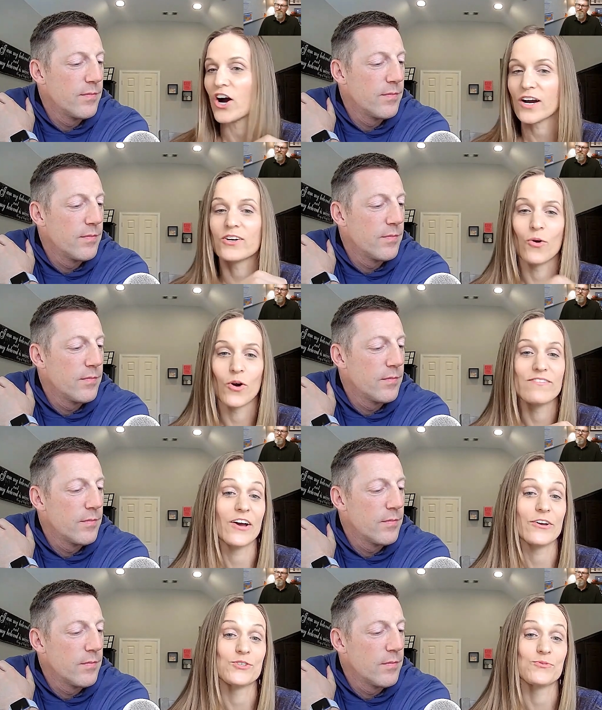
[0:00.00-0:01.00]
Speaker 1: our core
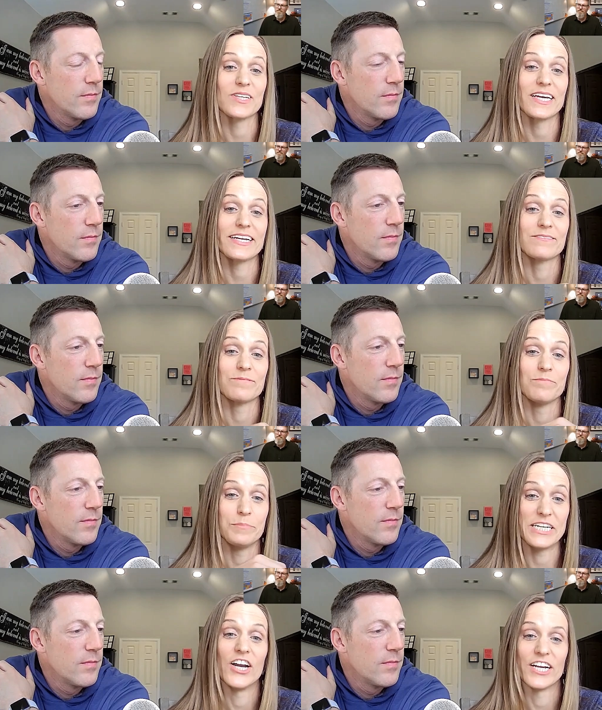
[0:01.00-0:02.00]
values were like
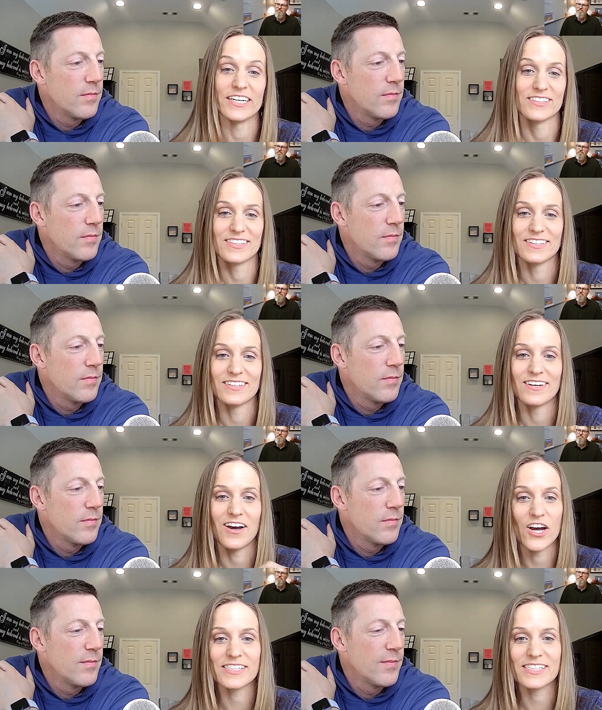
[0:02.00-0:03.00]
be honest.
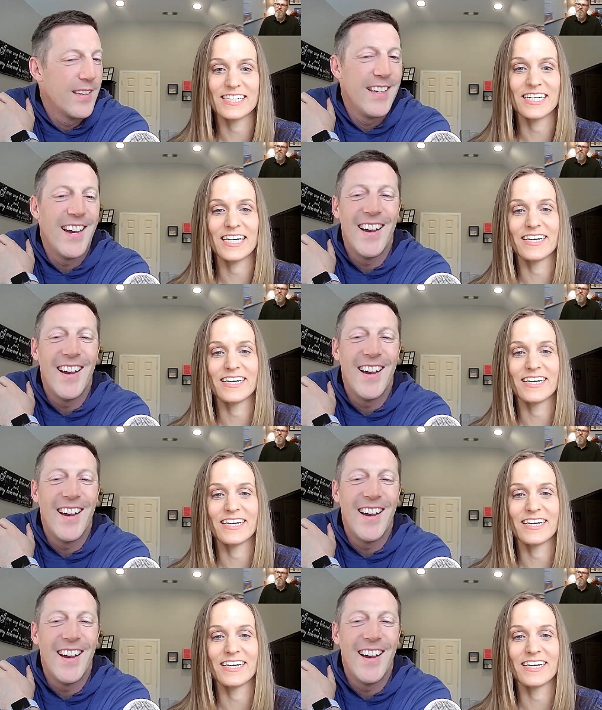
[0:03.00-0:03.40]
Honesty